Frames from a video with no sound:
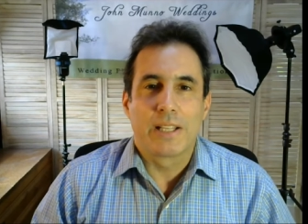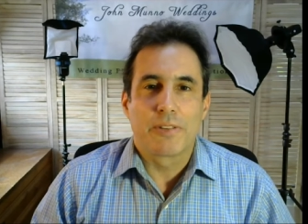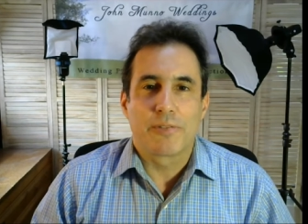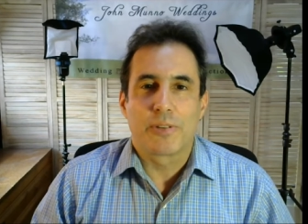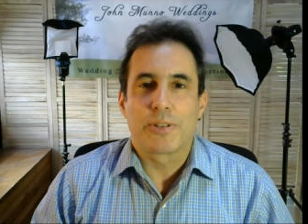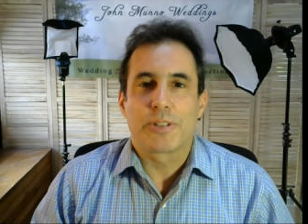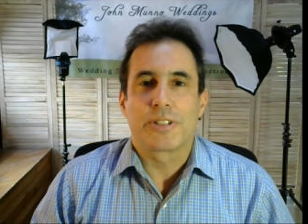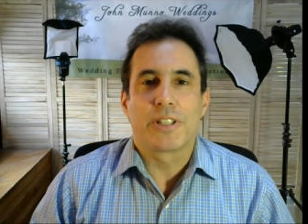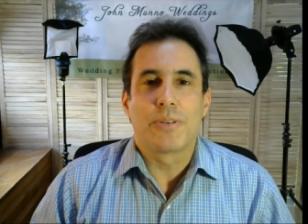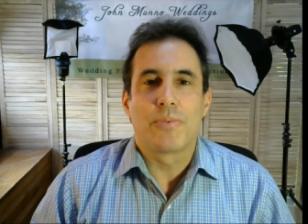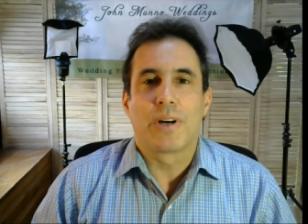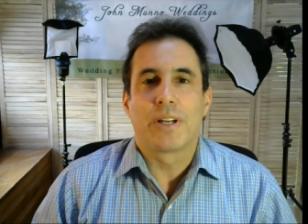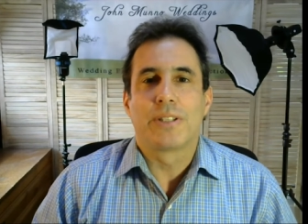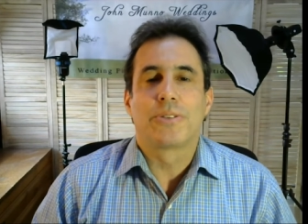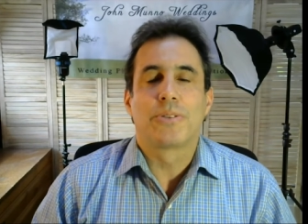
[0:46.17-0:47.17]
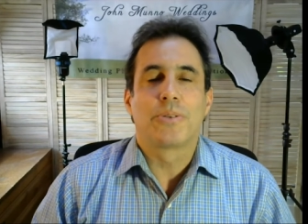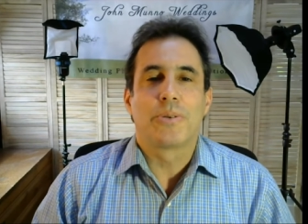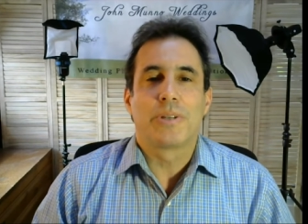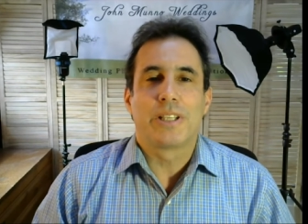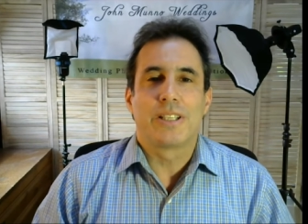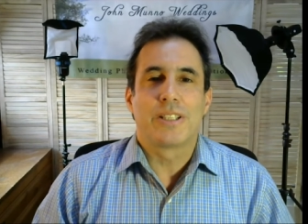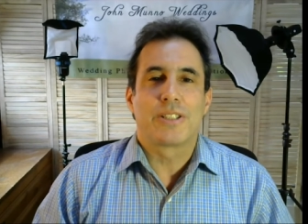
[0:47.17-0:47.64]
the first thing you want to do
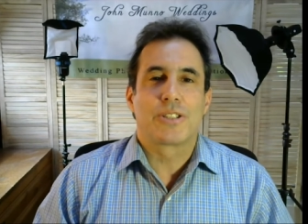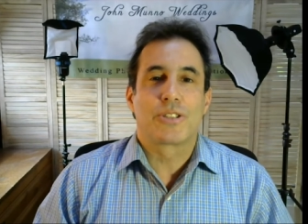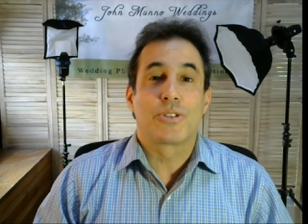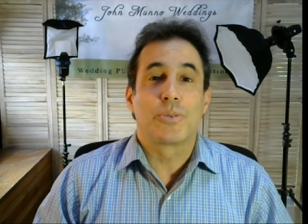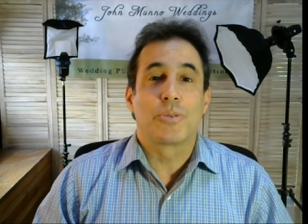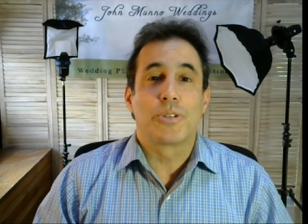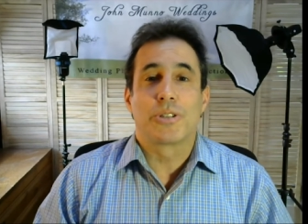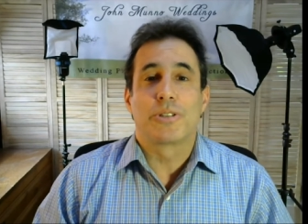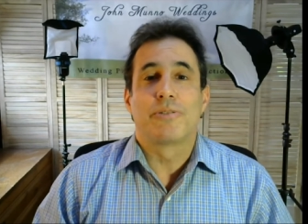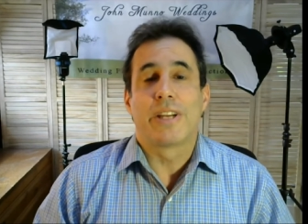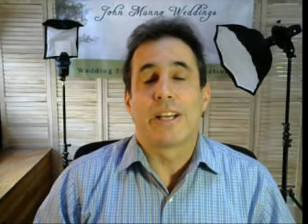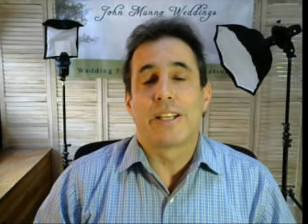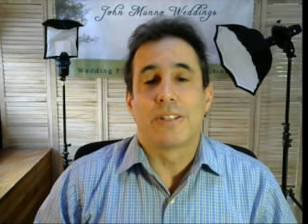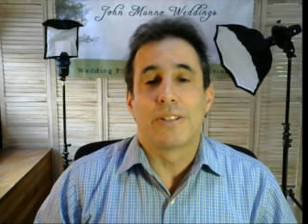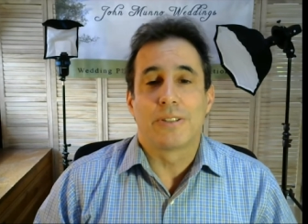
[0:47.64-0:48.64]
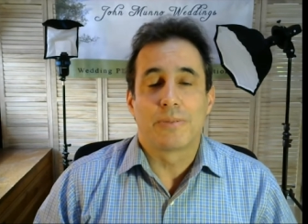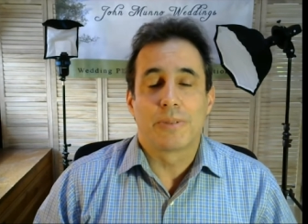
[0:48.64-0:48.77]
is choose your venue,